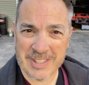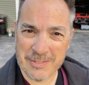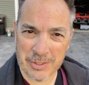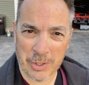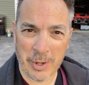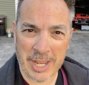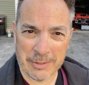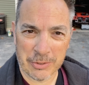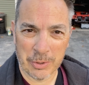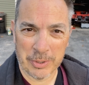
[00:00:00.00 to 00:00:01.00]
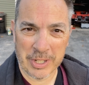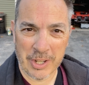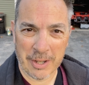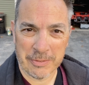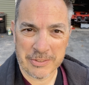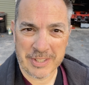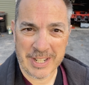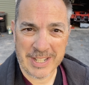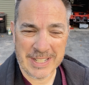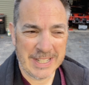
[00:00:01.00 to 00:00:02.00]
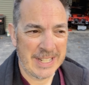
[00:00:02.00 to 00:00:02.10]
And even though I have to go into the office today,